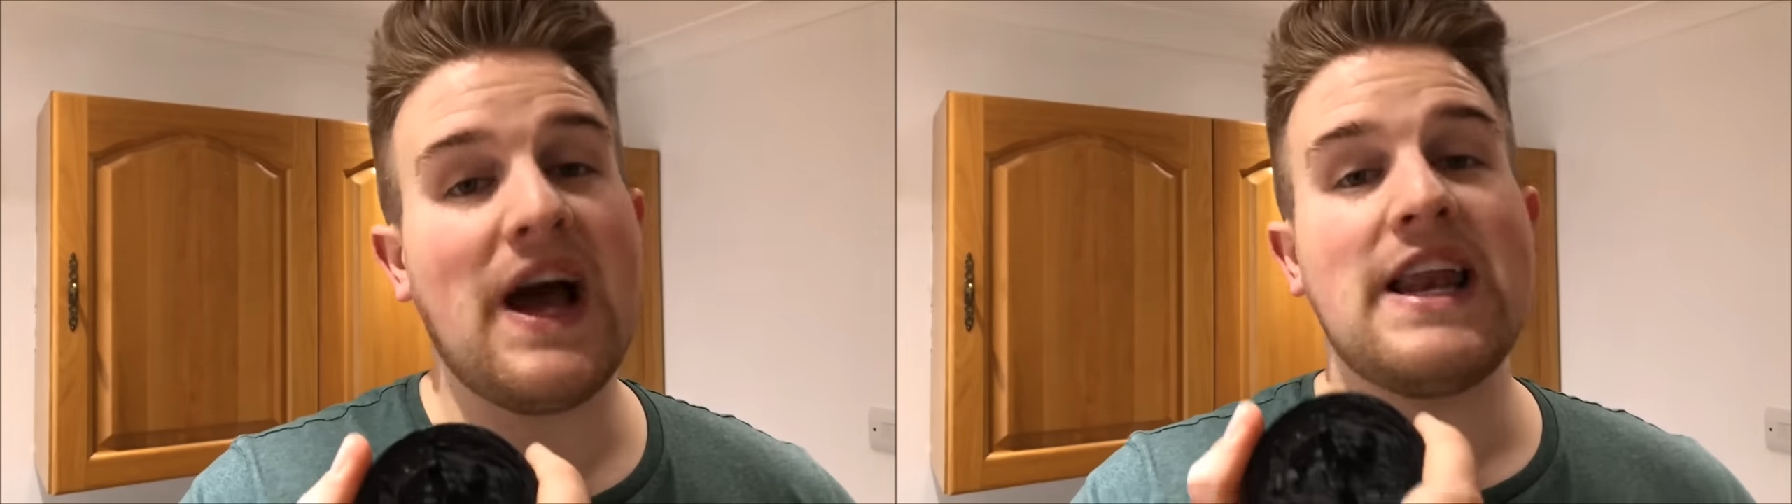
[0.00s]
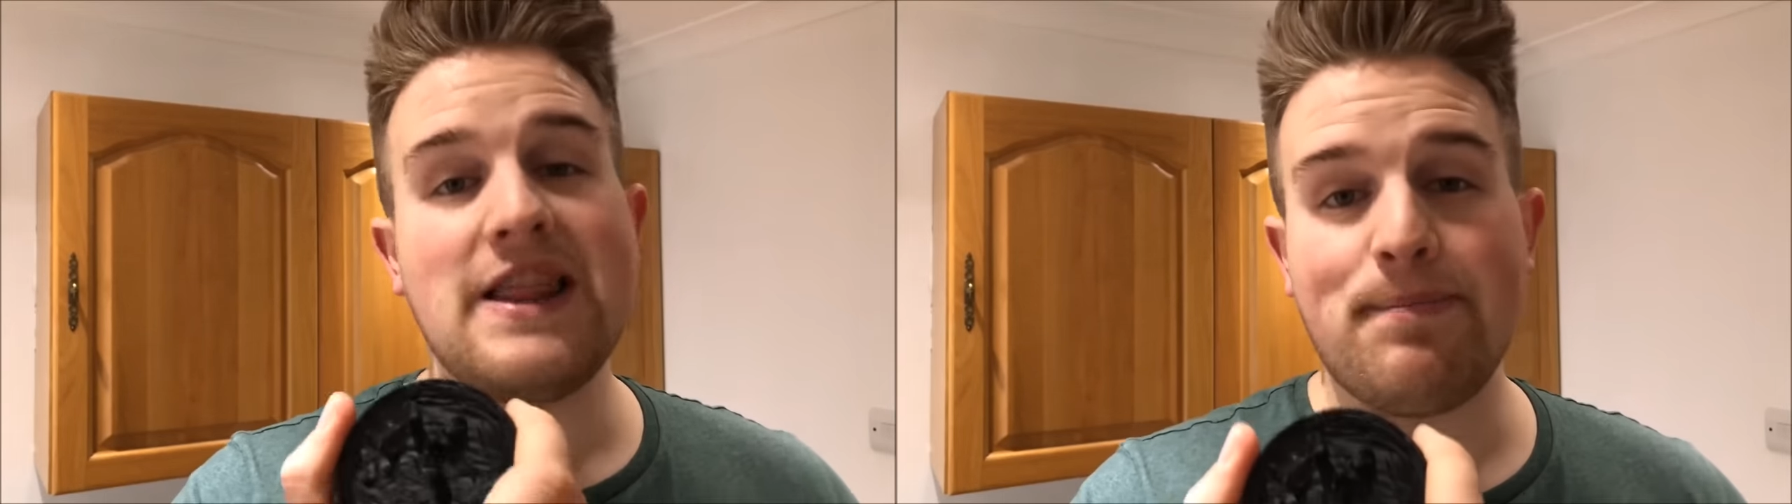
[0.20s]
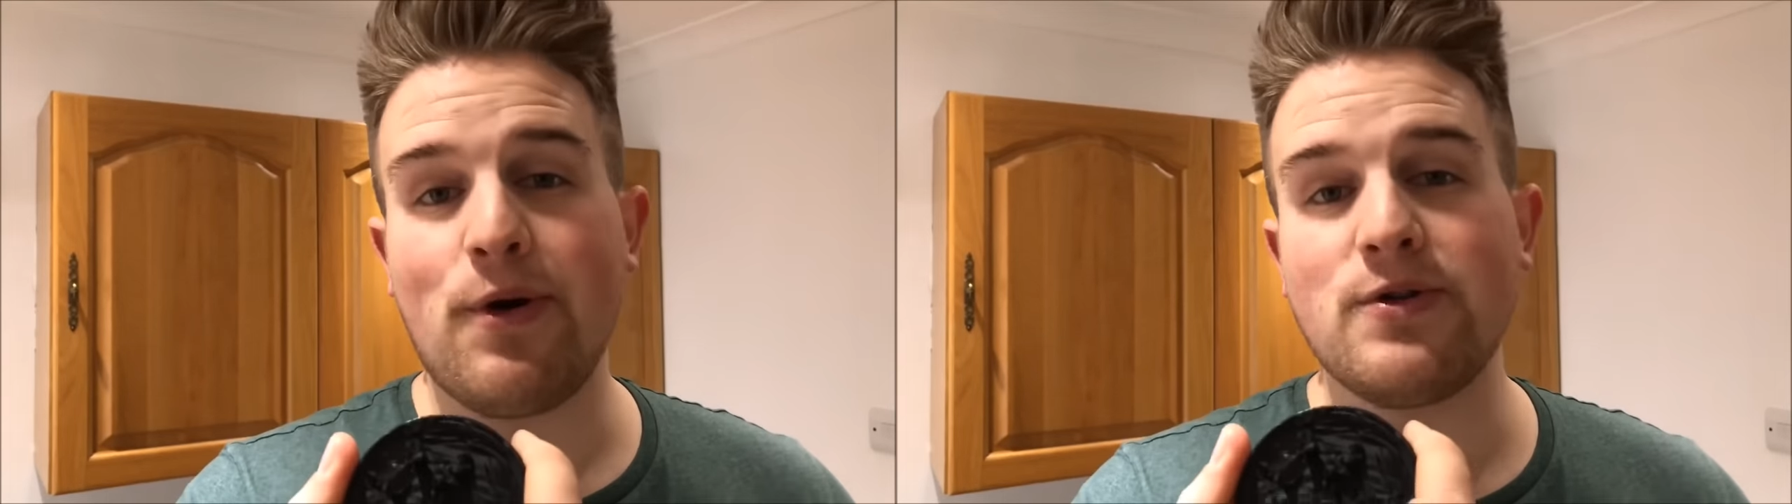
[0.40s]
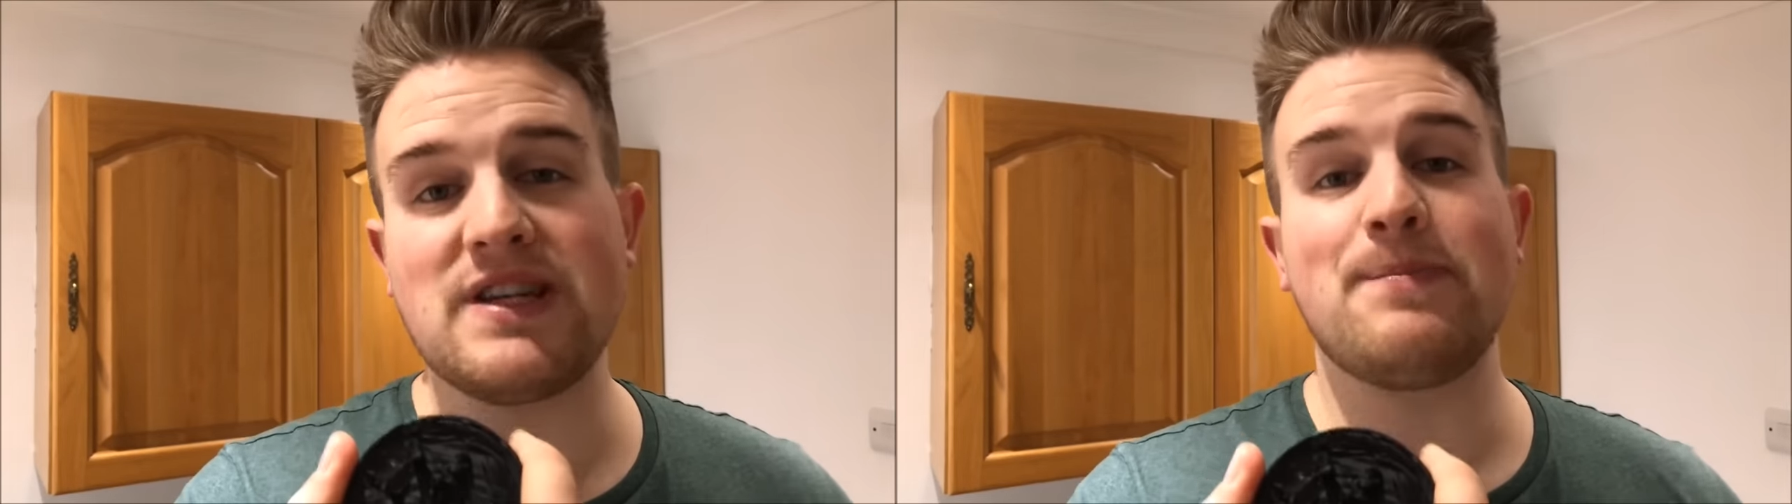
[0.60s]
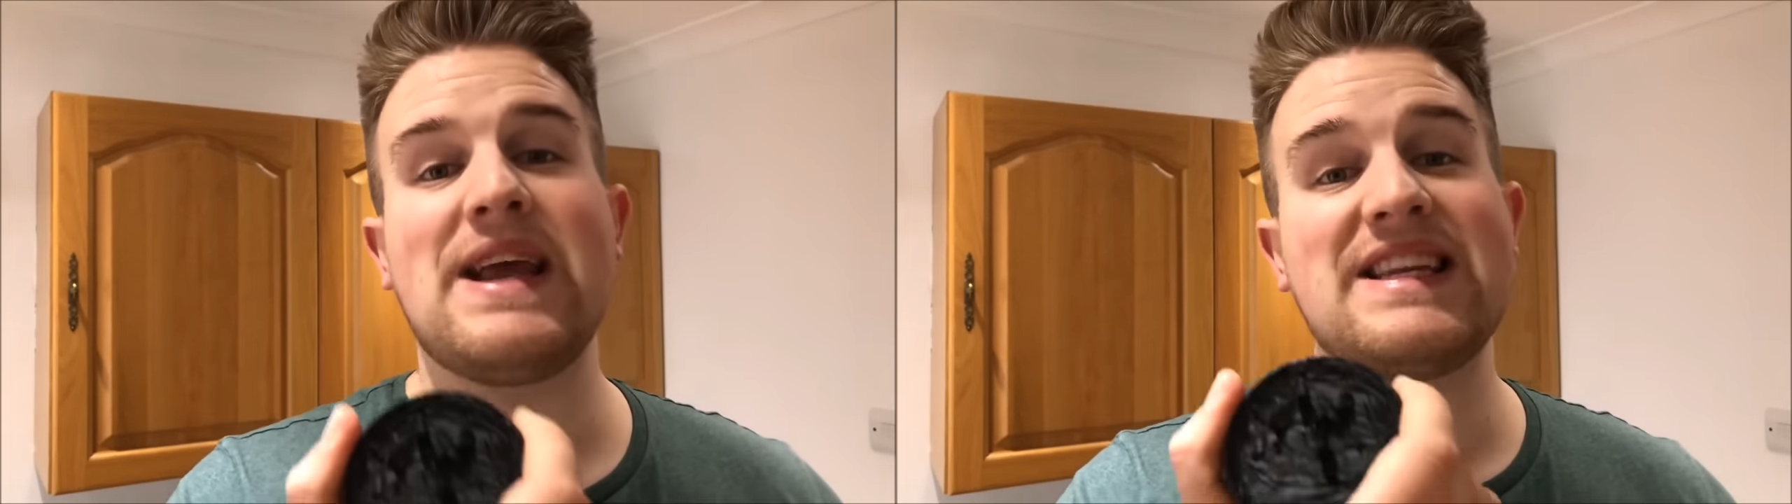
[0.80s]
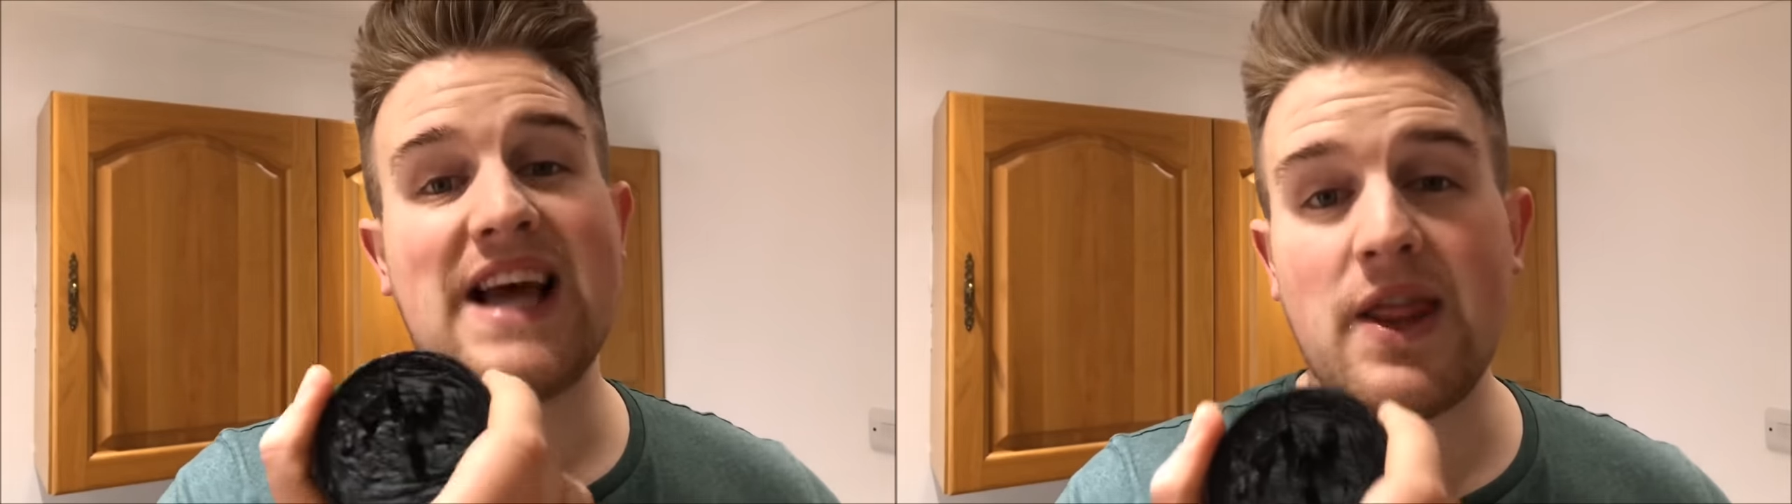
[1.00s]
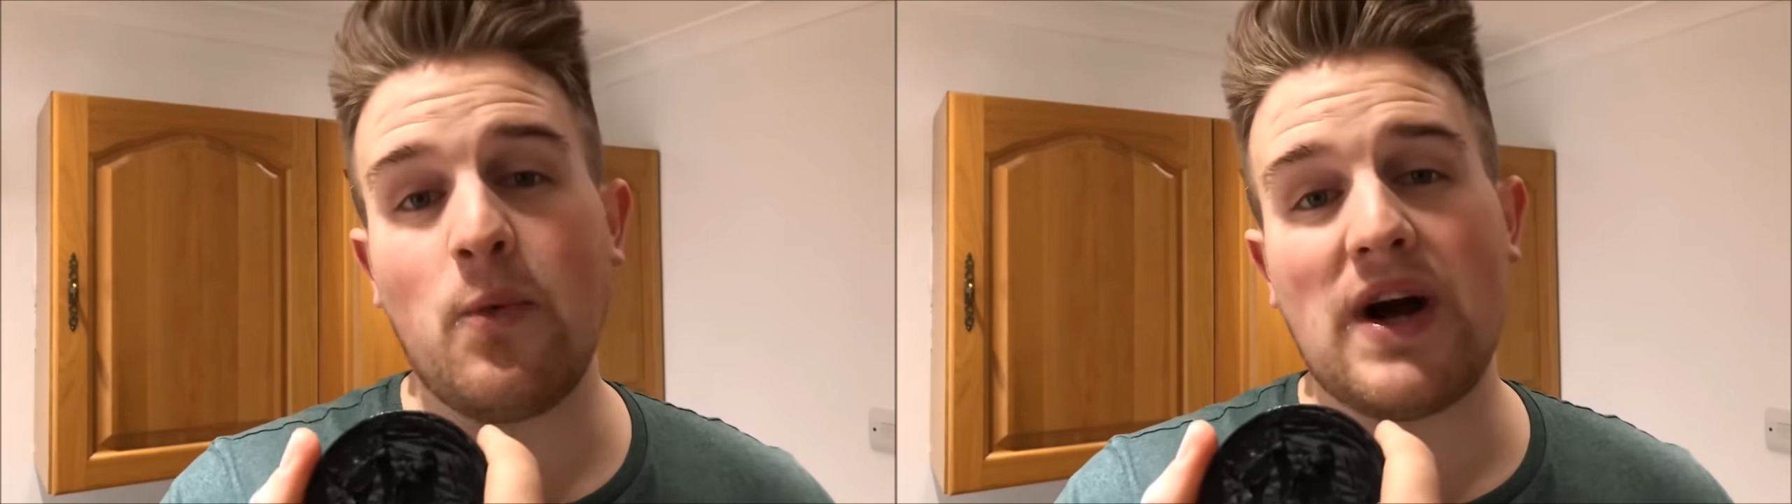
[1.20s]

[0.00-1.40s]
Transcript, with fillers: and in the process make his other